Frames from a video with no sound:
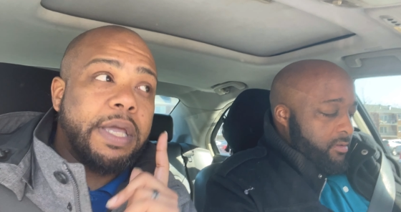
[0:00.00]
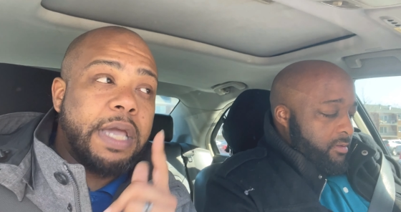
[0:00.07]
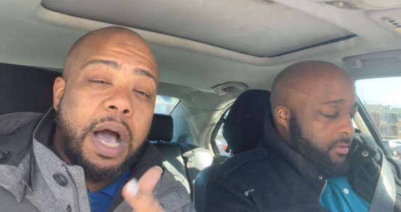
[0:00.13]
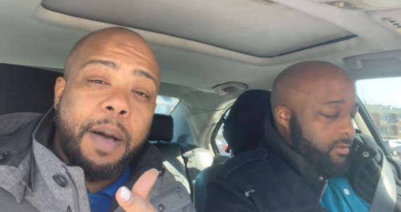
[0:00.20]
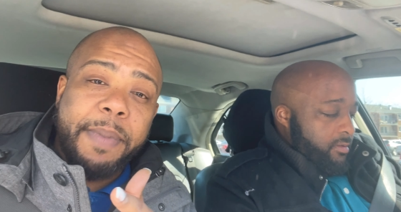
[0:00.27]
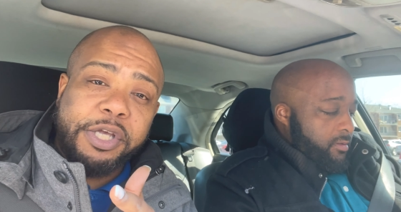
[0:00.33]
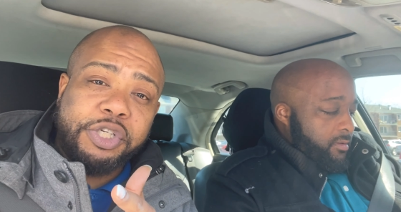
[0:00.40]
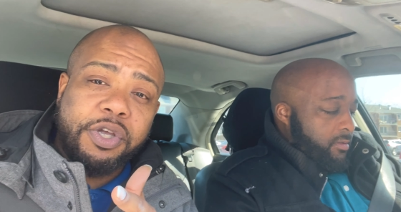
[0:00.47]

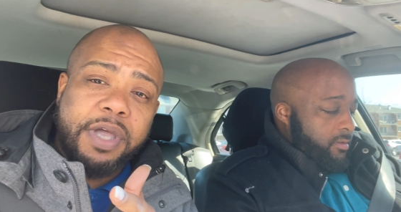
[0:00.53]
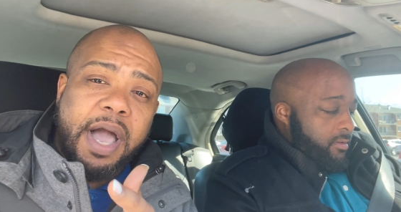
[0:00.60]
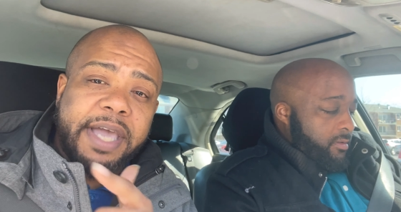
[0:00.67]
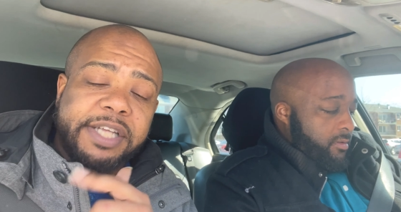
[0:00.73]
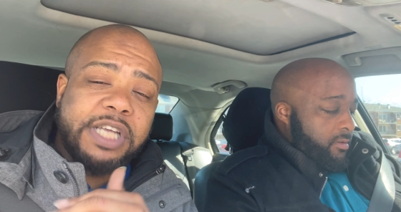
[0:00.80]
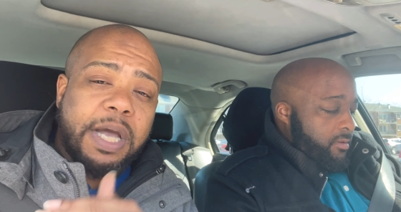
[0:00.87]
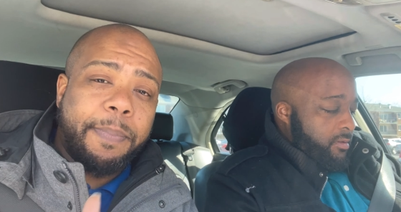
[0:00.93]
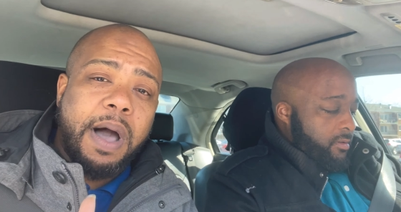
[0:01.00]
Speaker 1: Y'all make sure y'all
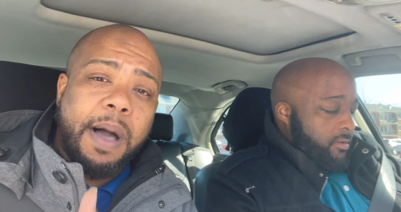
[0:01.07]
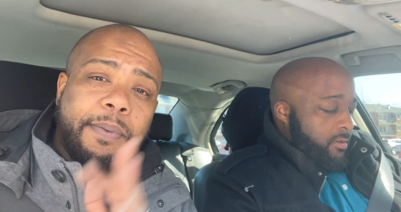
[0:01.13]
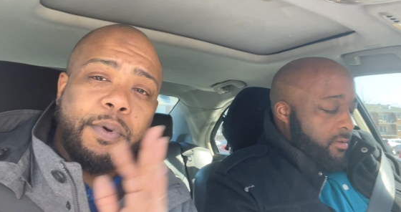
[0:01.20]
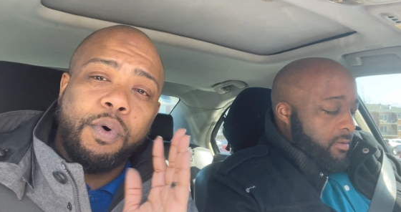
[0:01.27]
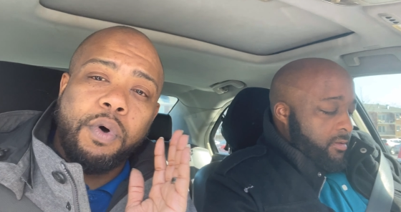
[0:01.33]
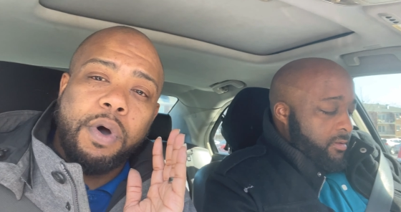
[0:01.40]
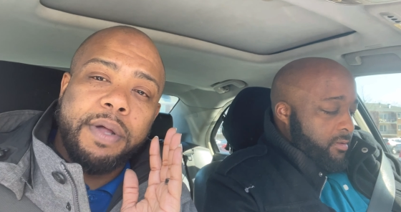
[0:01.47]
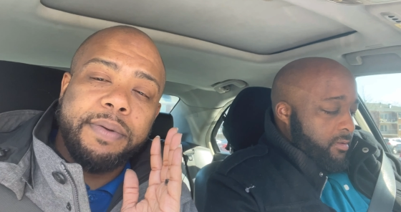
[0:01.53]
get your
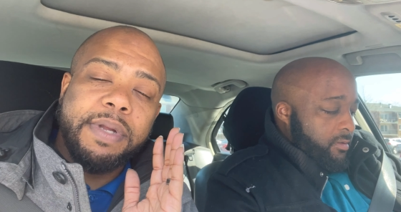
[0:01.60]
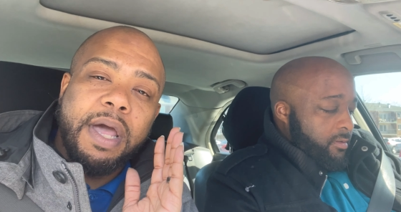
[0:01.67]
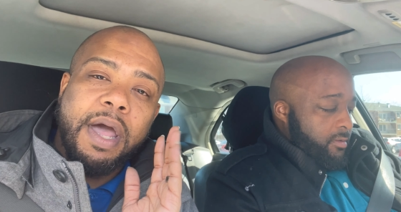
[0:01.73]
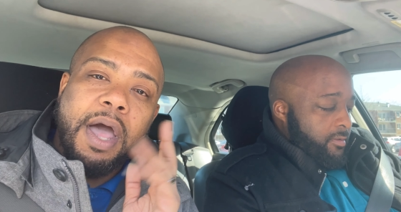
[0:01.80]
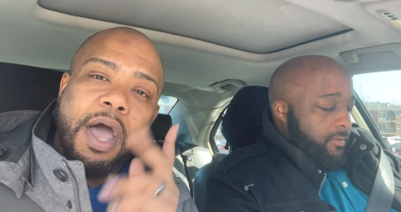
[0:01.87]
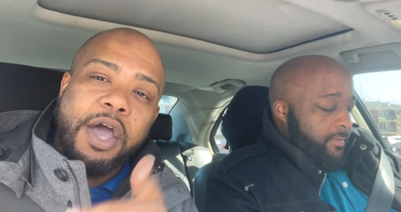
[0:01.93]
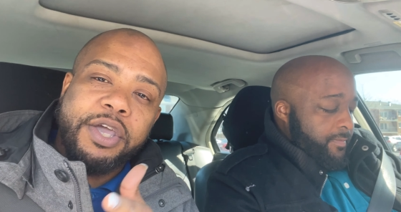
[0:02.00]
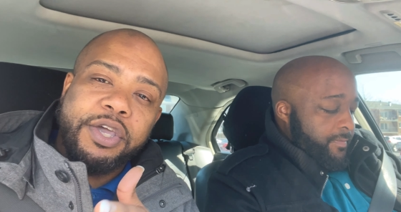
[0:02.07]
popcorn,
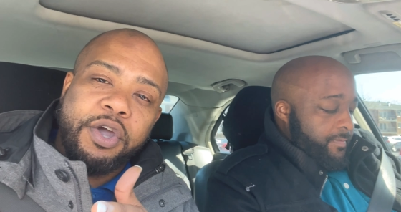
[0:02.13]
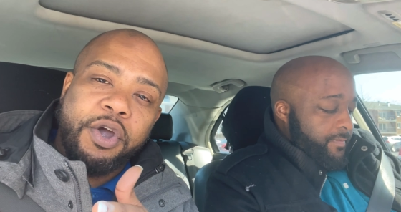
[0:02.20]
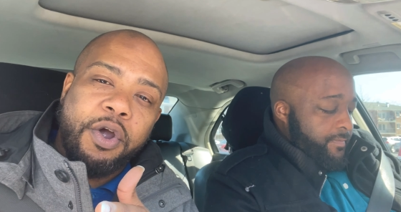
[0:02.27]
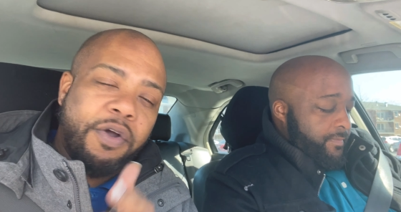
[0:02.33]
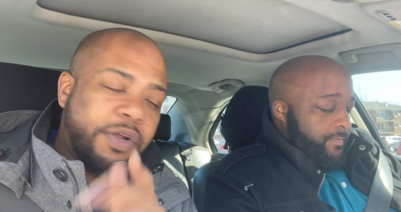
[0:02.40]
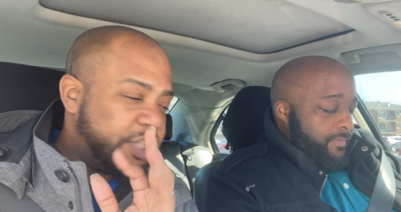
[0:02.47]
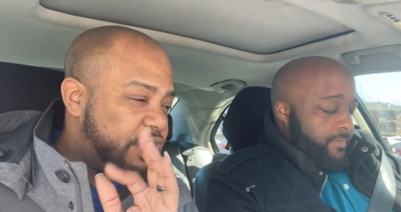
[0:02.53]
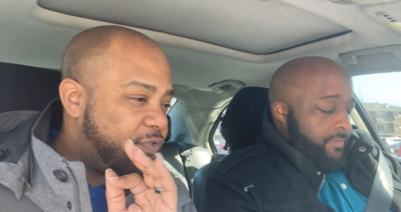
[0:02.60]

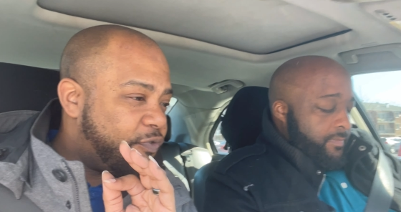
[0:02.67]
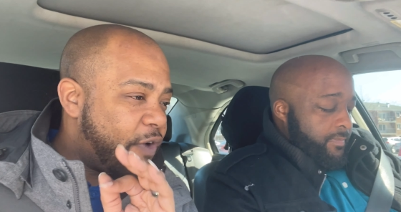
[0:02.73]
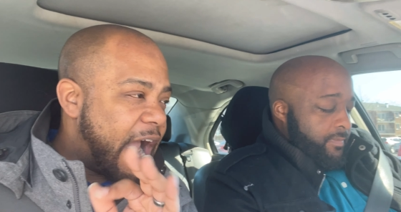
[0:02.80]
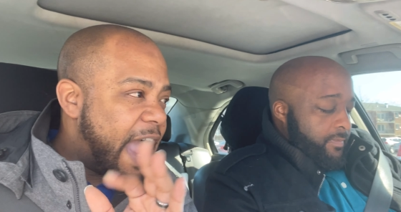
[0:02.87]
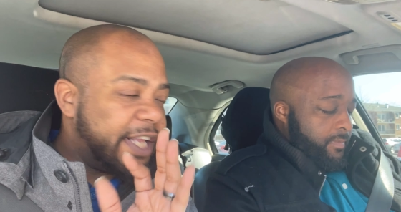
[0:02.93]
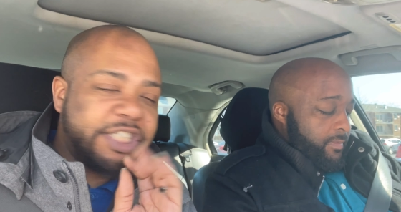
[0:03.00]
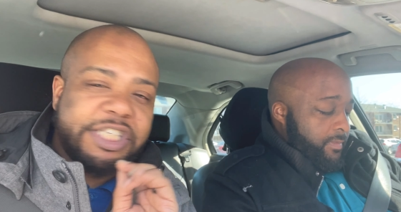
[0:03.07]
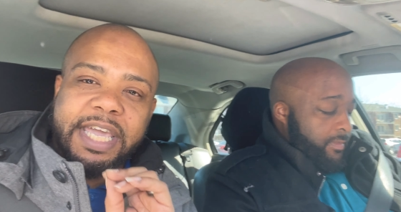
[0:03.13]
your
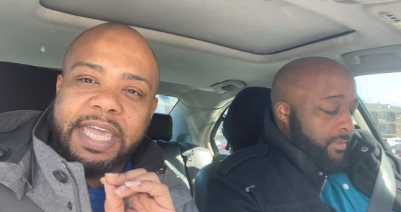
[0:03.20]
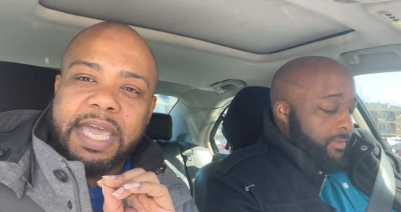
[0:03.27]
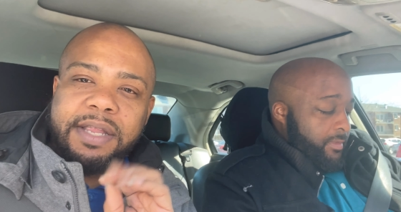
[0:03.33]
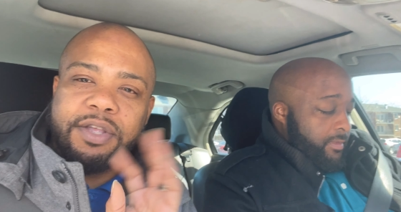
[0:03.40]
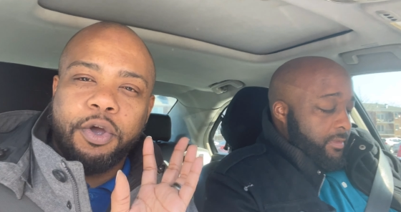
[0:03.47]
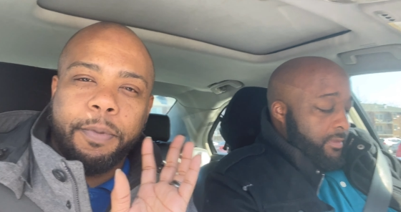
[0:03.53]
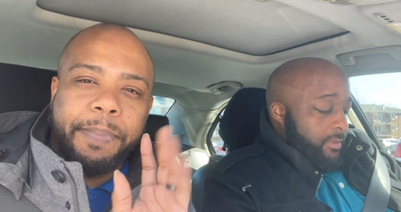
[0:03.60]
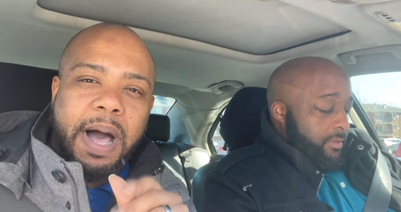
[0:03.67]
fried
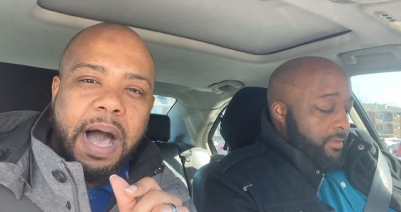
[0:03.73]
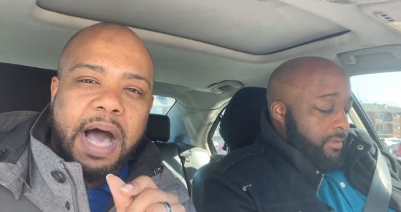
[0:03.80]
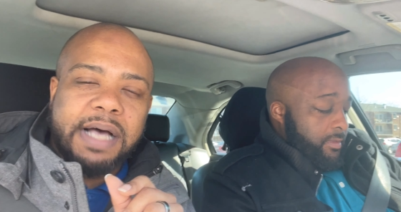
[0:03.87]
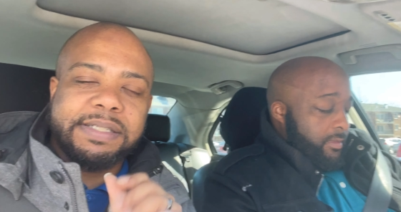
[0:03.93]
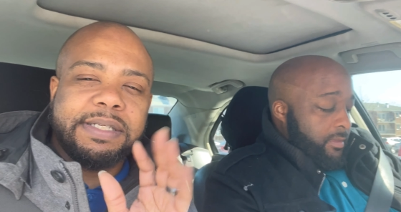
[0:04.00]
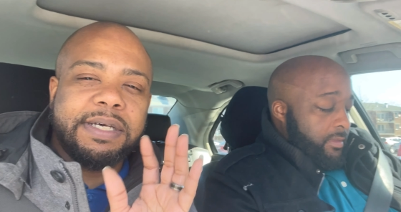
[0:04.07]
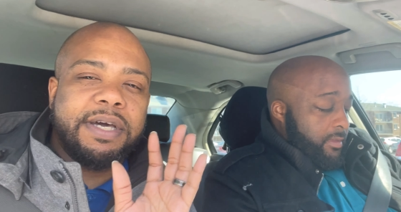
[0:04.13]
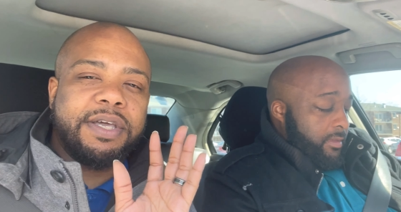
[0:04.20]
chicken, your
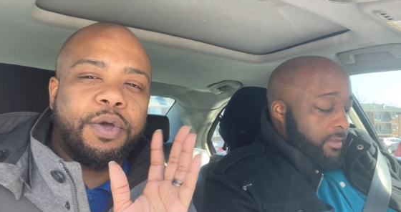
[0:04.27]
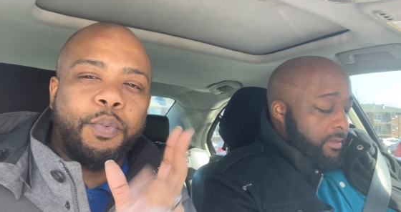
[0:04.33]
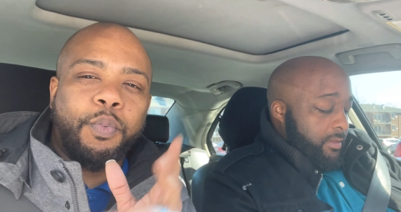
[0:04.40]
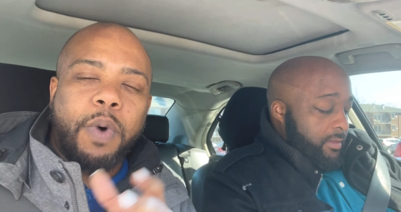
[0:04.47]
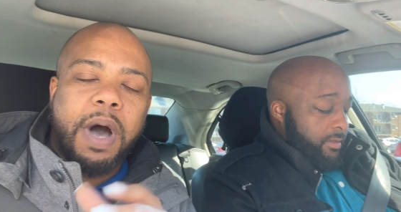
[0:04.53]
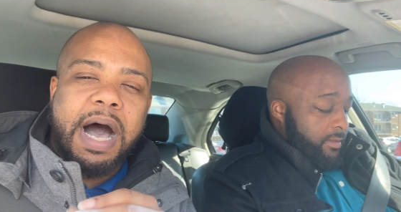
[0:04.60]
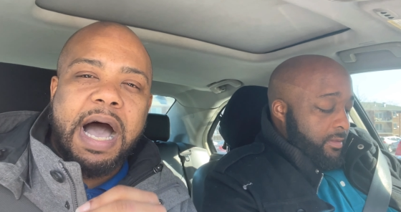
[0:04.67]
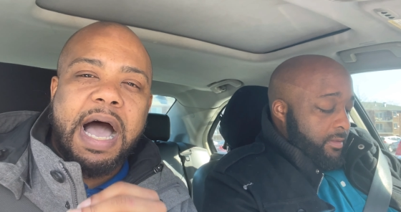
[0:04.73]
pasta, your
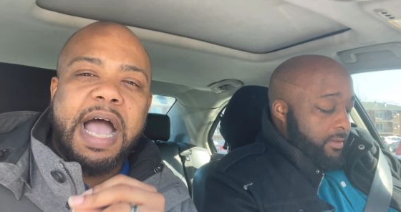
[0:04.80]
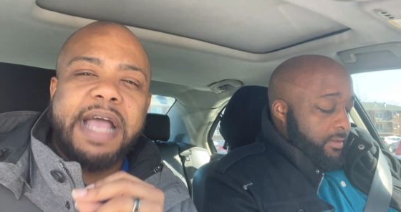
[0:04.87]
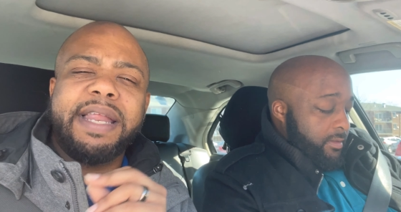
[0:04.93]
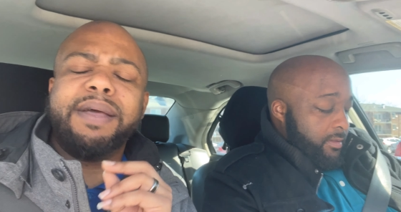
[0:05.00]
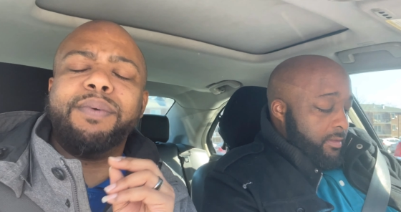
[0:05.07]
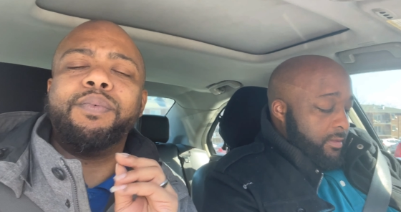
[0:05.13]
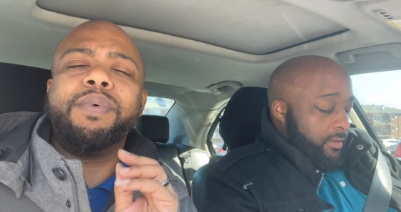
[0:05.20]
wine,